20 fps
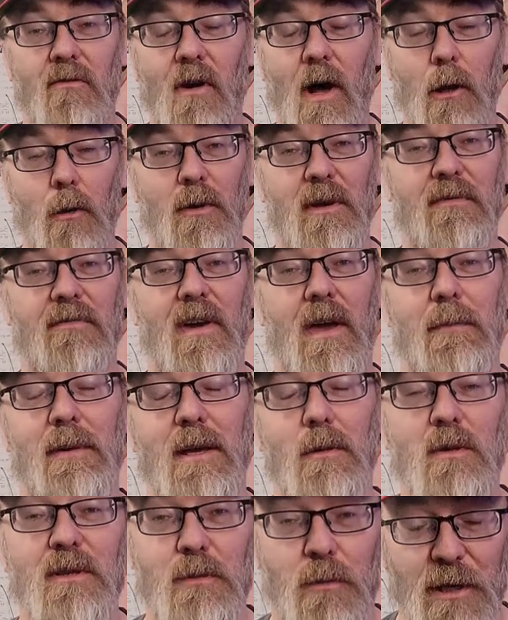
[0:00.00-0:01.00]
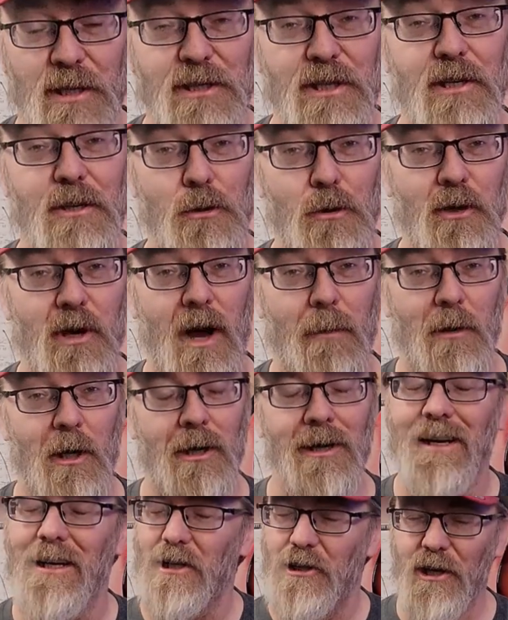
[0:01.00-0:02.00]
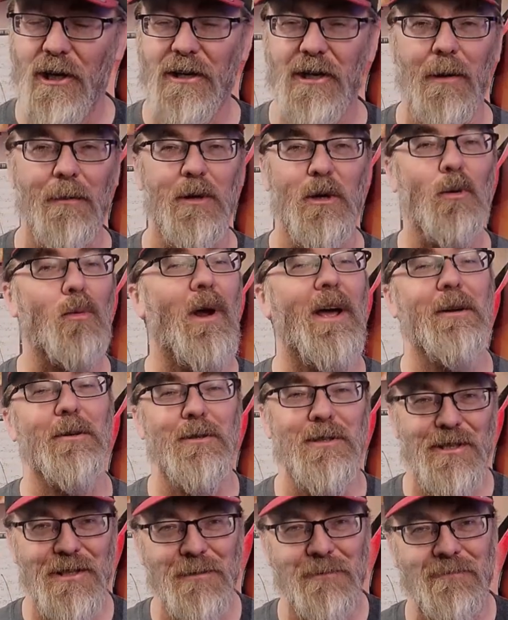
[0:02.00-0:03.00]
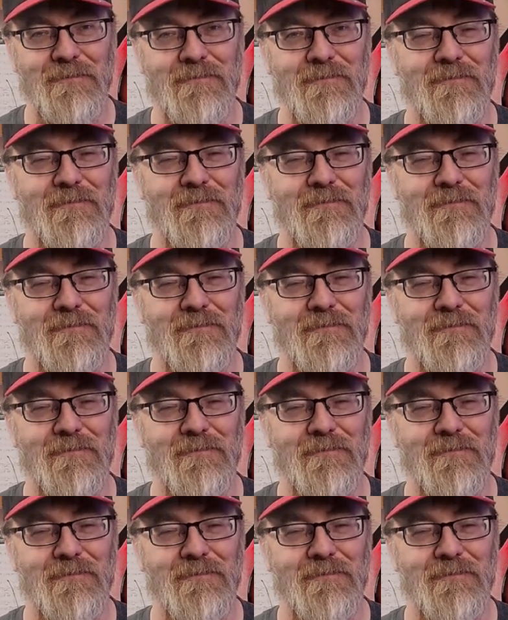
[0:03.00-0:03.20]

Following Fabian was recent newcomer J.W. Reynolds.